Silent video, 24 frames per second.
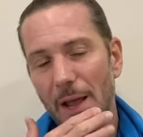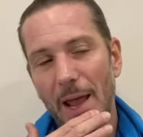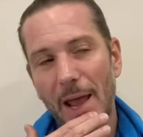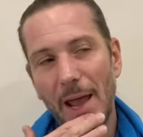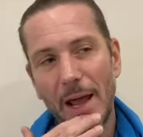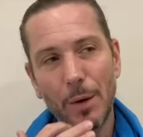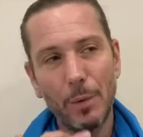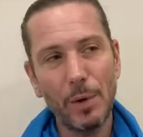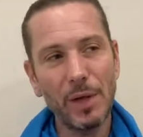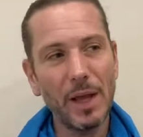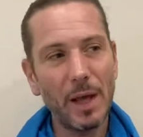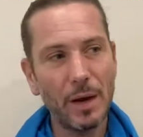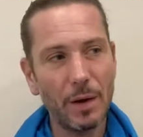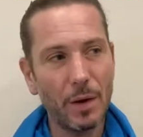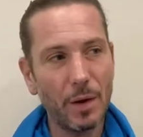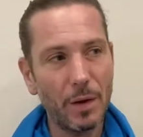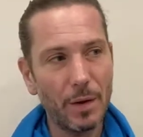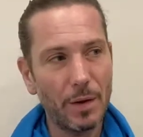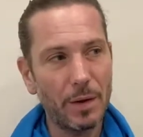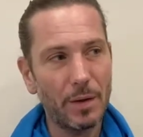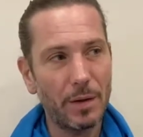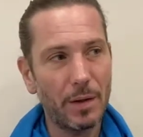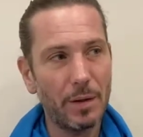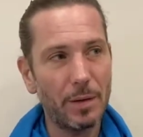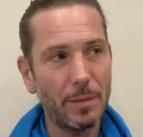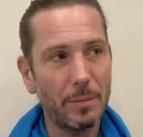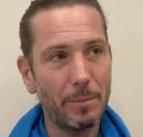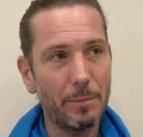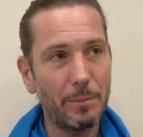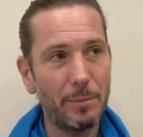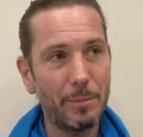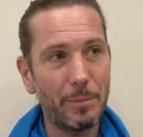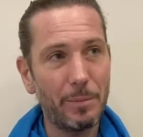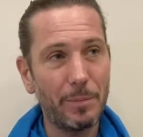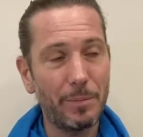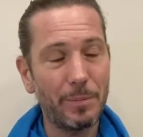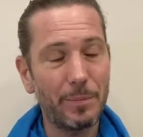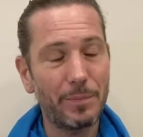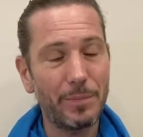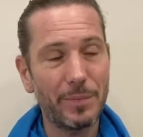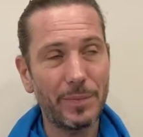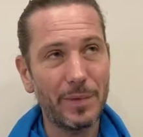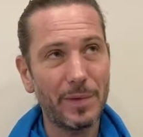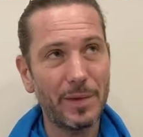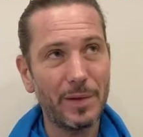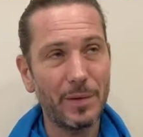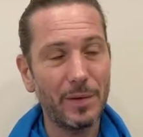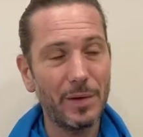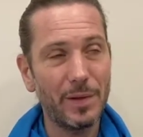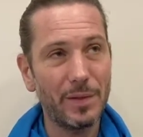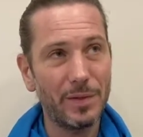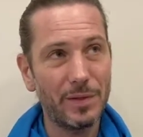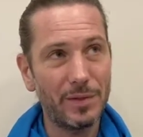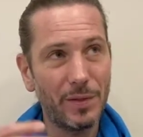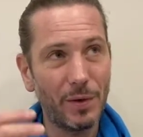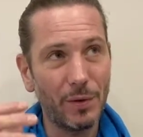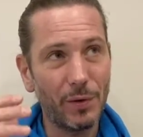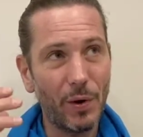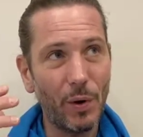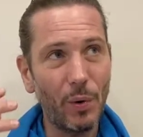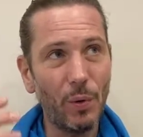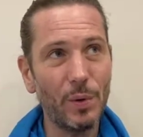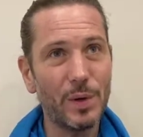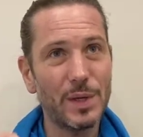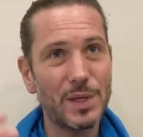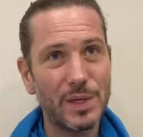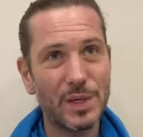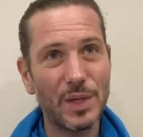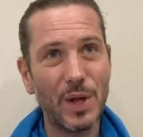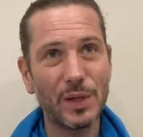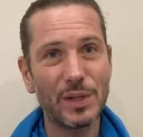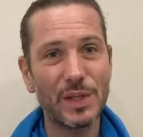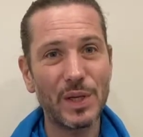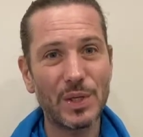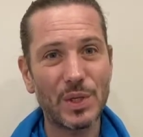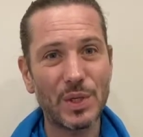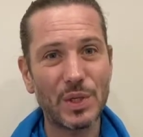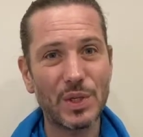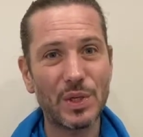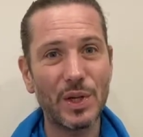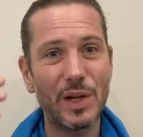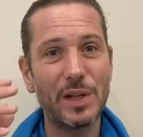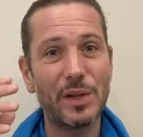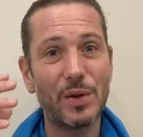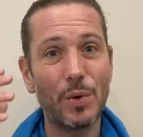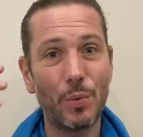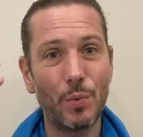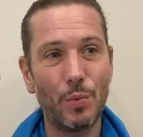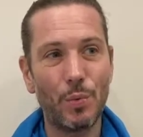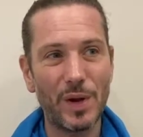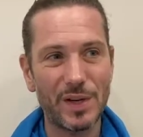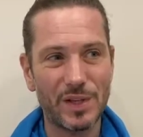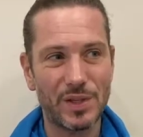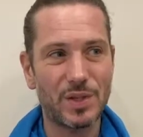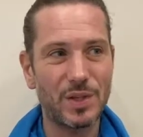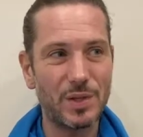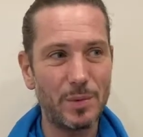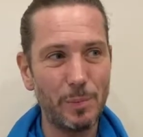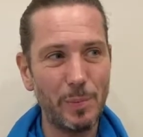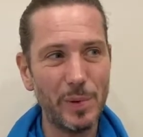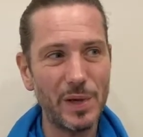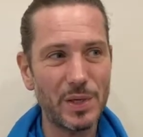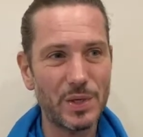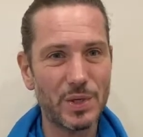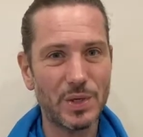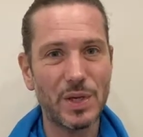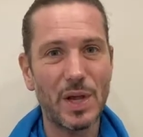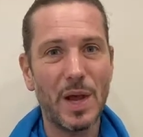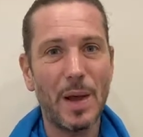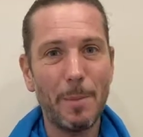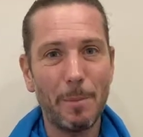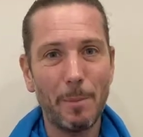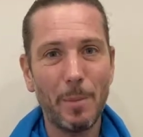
And we can, the goal is not necessarily to rest in peace,